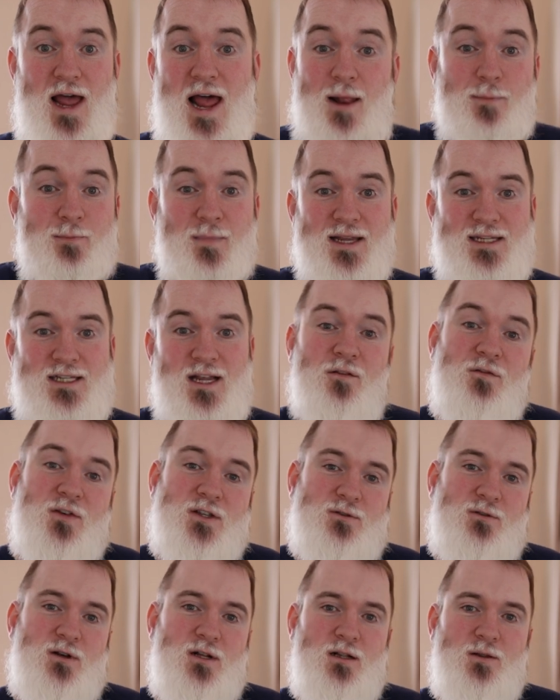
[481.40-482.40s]
help myself
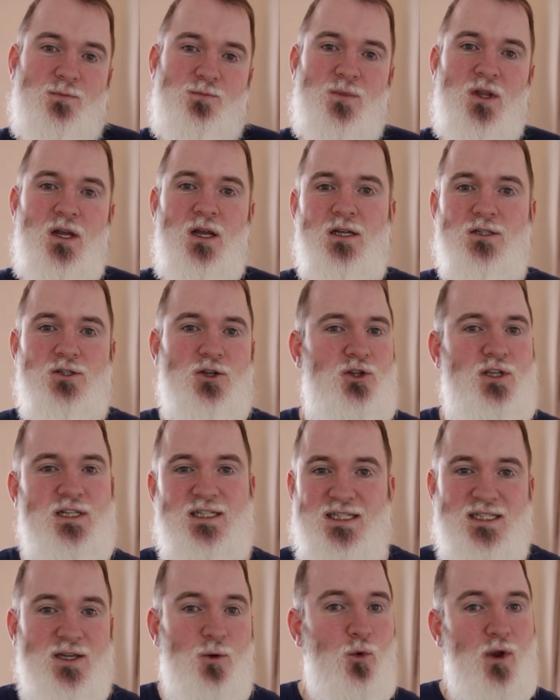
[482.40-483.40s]
as well. So this
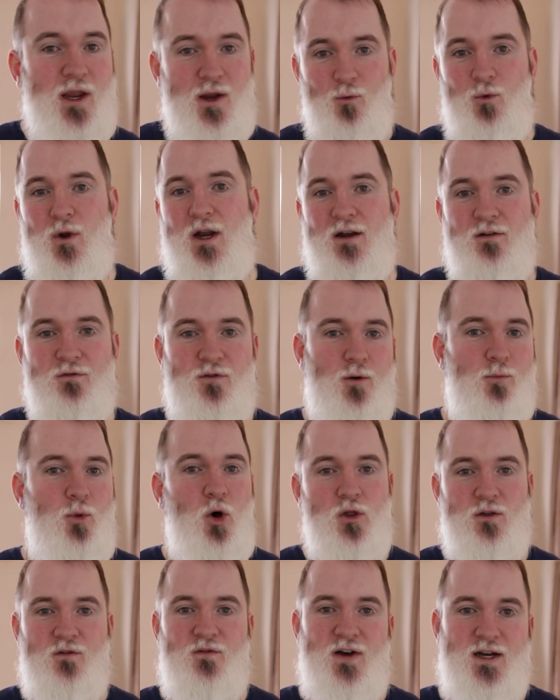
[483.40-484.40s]
is a win-win for
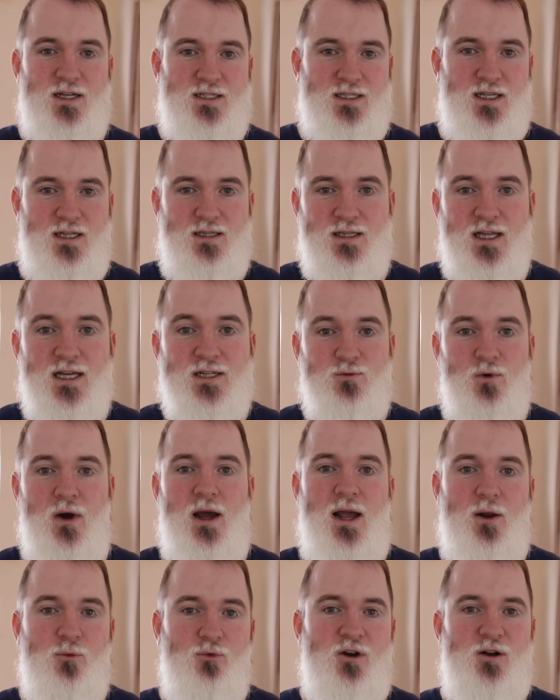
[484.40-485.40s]
both of us, and that's
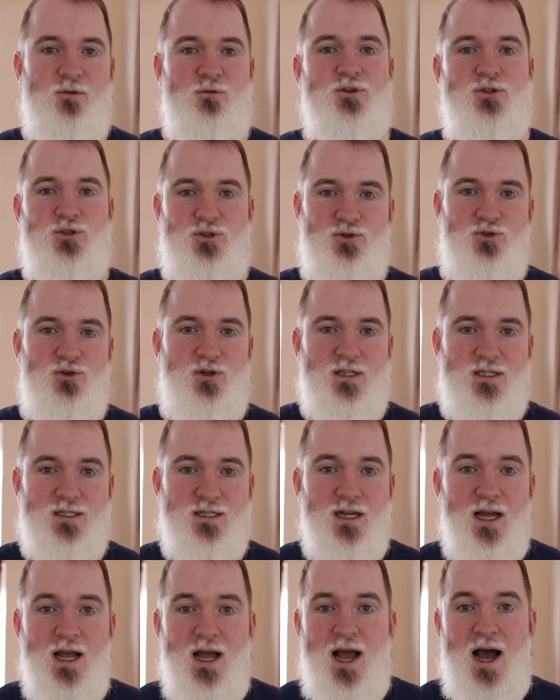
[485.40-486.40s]
why I really want to do it.
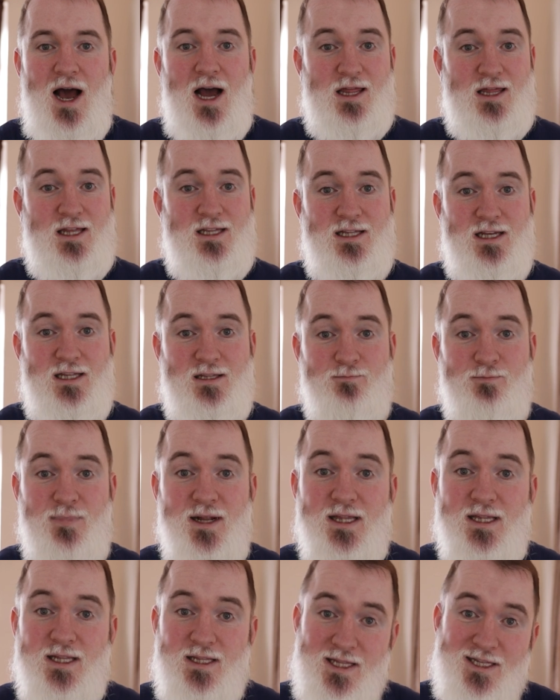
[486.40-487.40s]
I think that
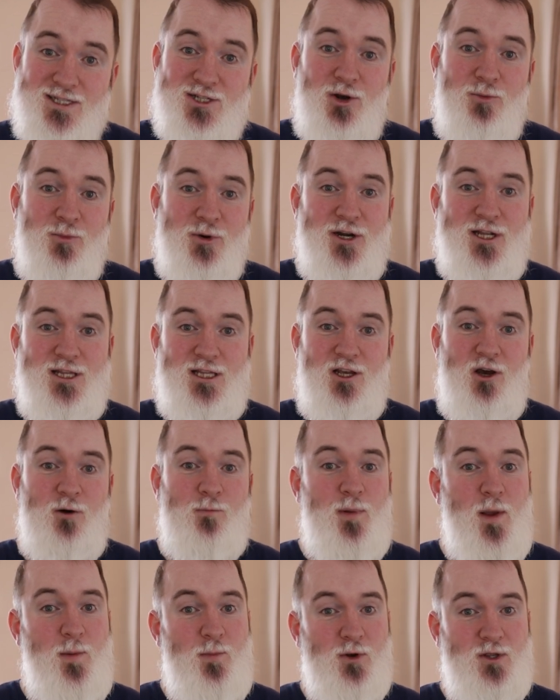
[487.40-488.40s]
building this community
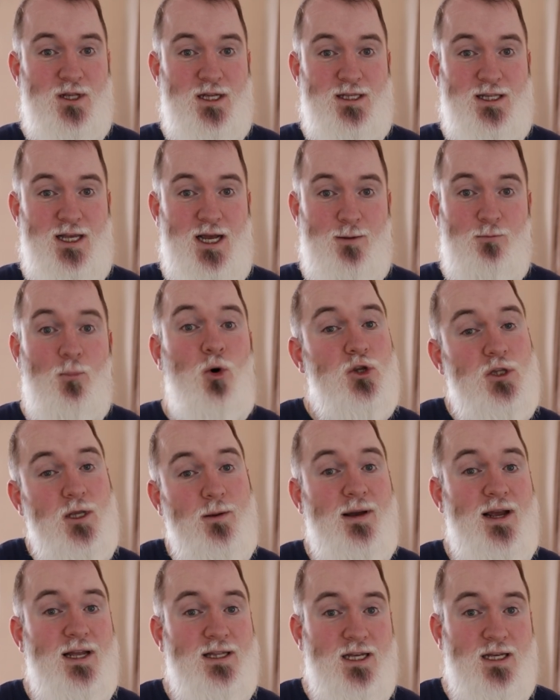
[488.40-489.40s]
of people that they are
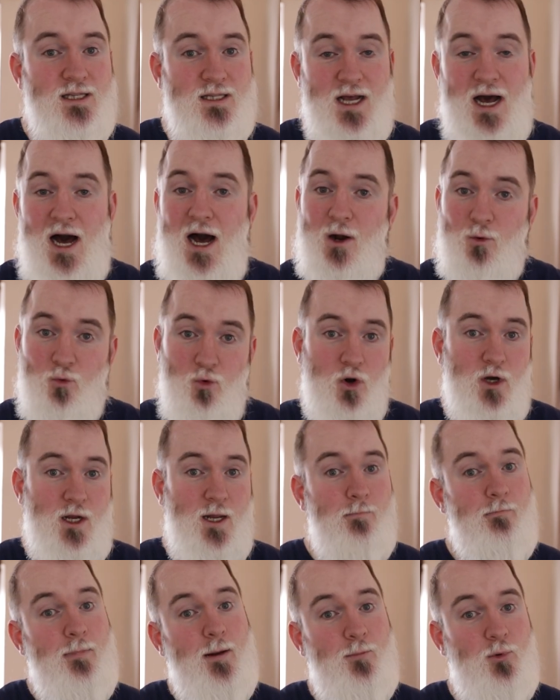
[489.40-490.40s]
motivated,
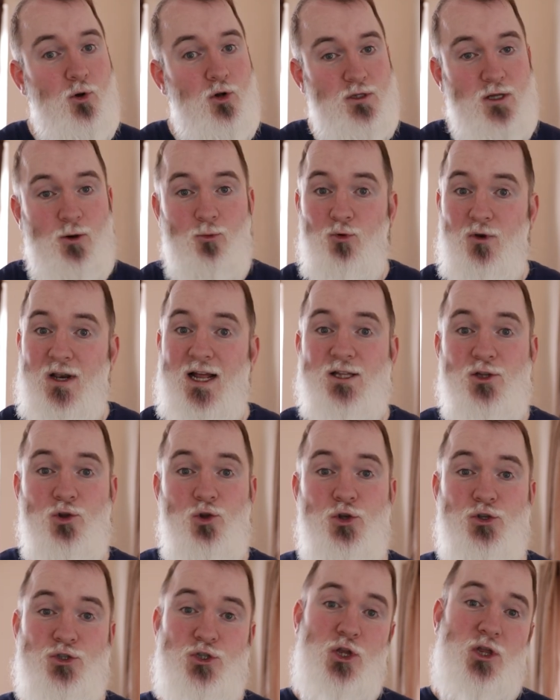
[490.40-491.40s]
hardworking people that would like to
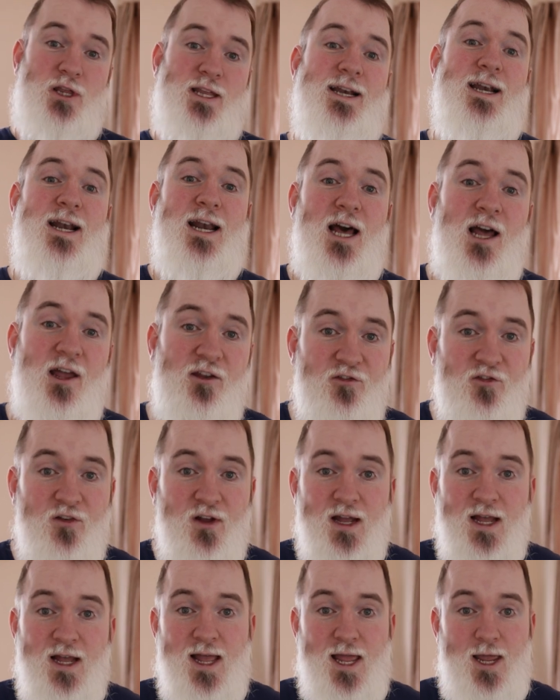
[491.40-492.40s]
do something in life,
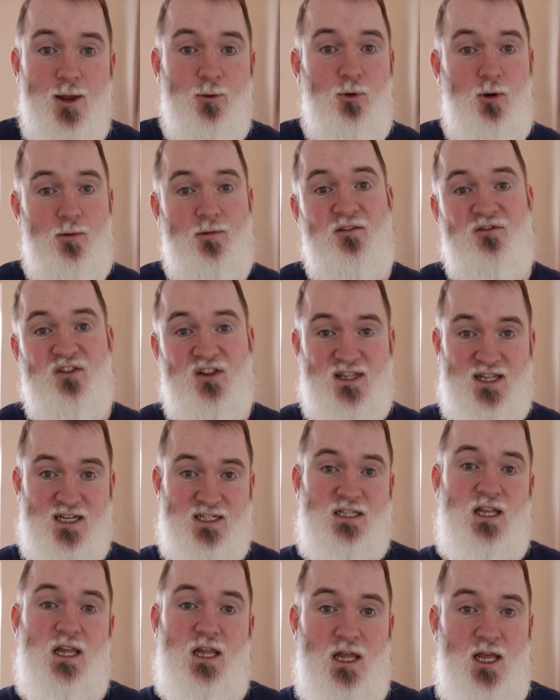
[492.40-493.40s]
it will be a
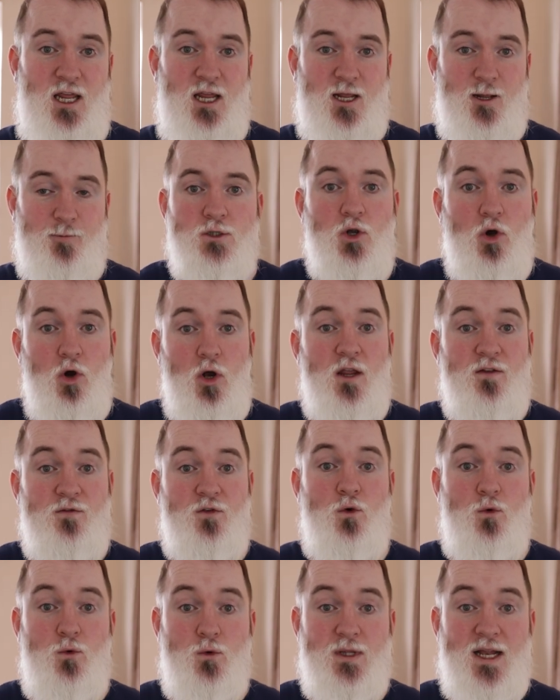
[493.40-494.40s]
fantastic thing. So if
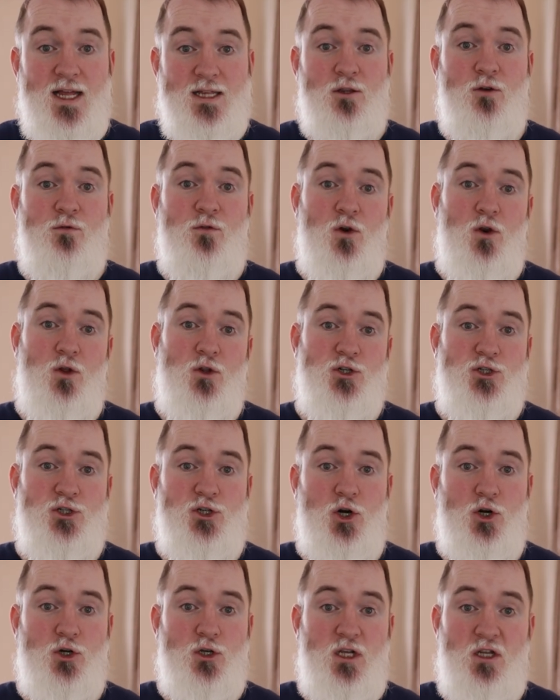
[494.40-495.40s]
you would like to follow this
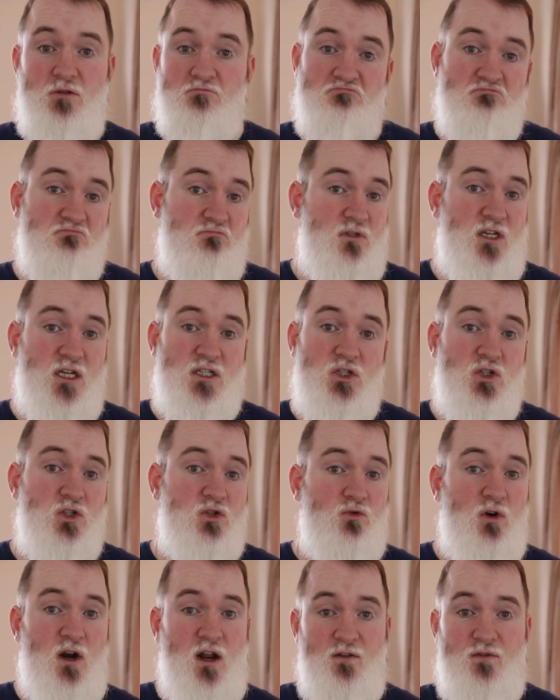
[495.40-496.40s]
journey, just
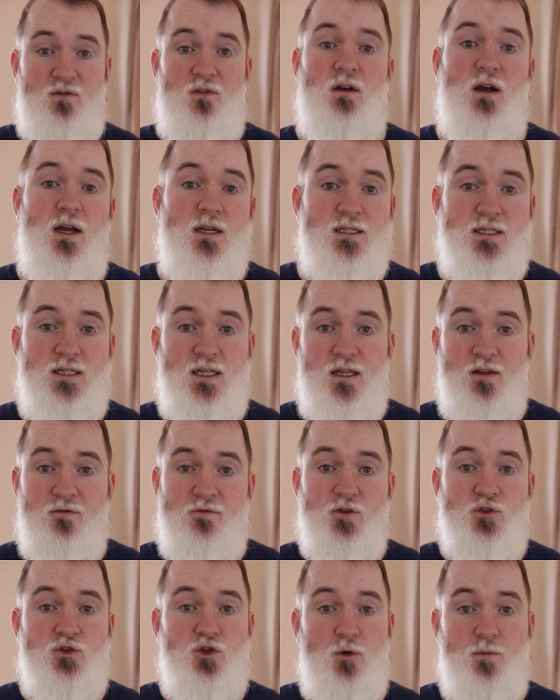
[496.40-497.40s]
subscribe and see the
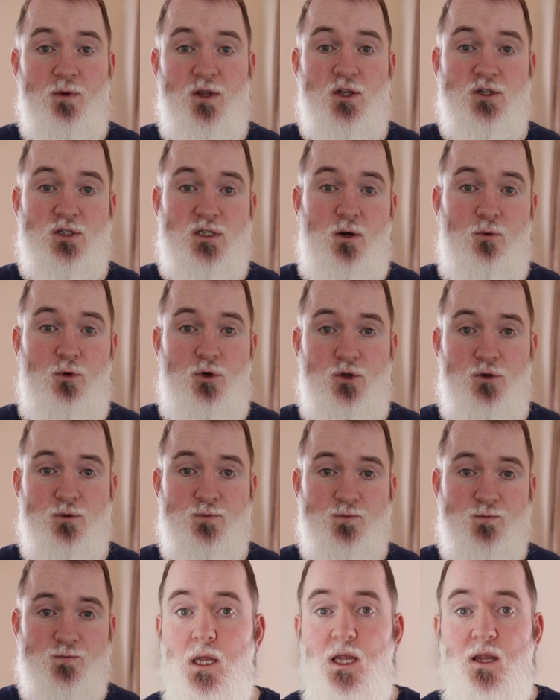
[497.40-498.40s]
future videos that we do.
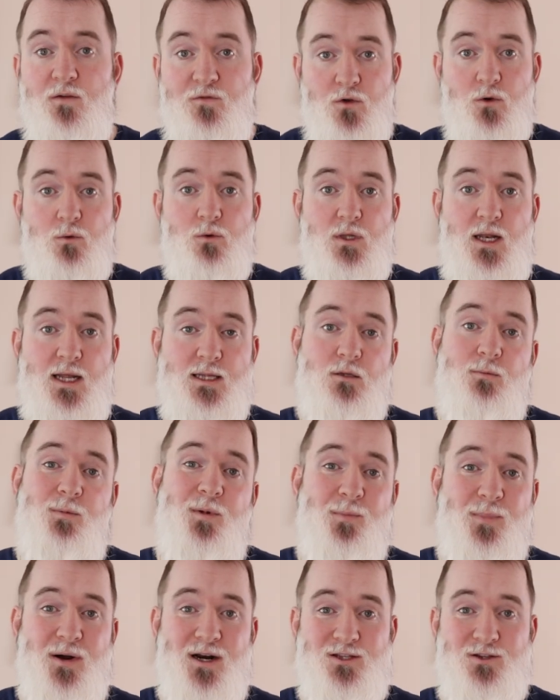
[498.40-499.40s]
If you would like to
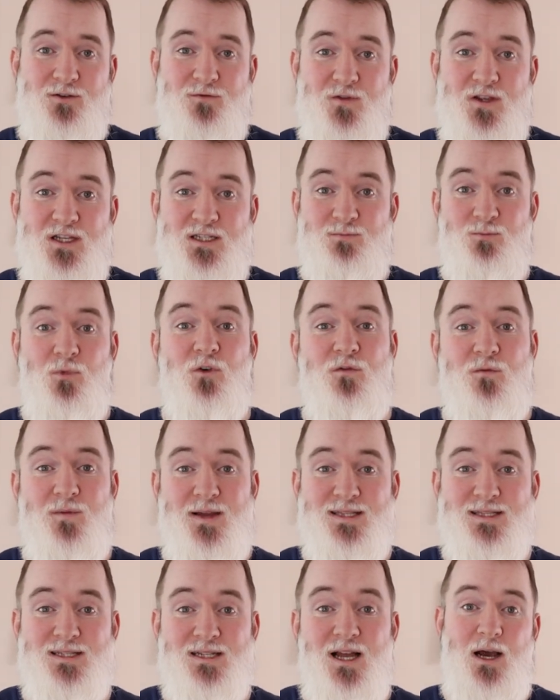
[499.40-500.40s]
be part of this
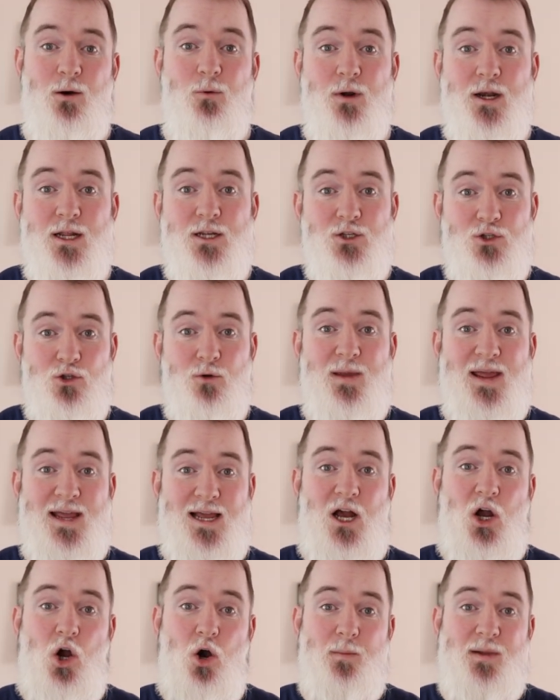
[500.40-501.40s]
movement, I will need you to
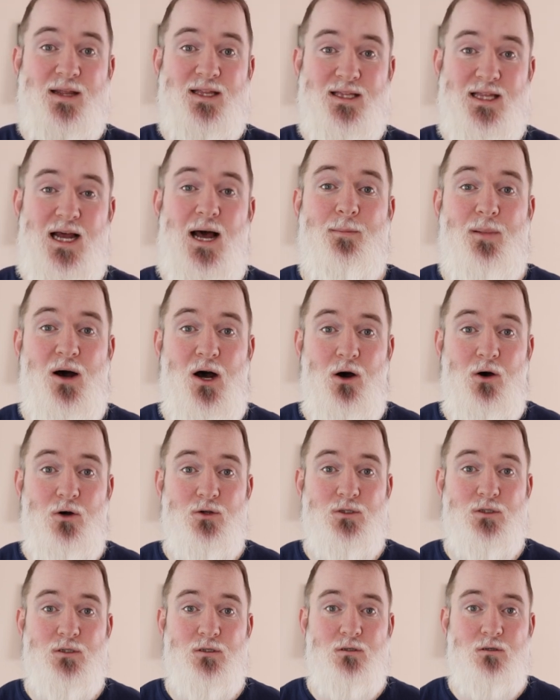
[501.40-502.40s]
make a comment
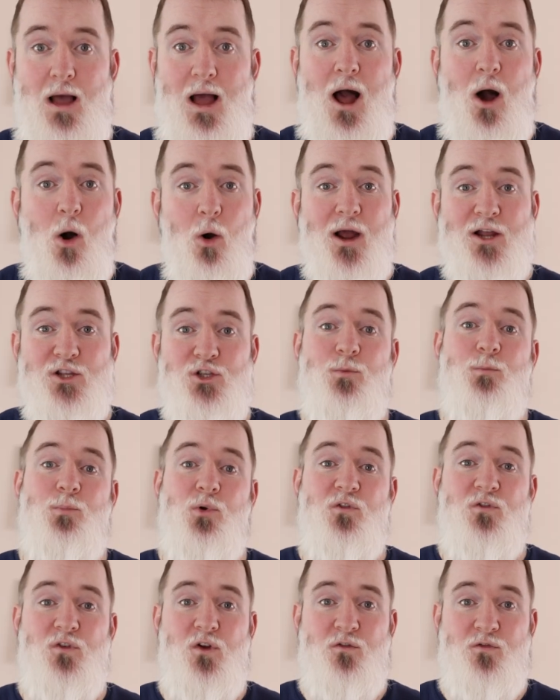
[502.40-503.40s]
about how can you
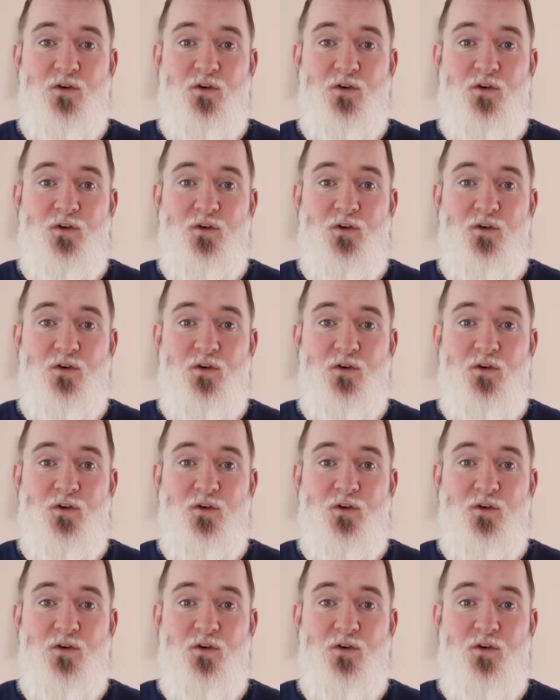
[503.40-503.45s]
improve your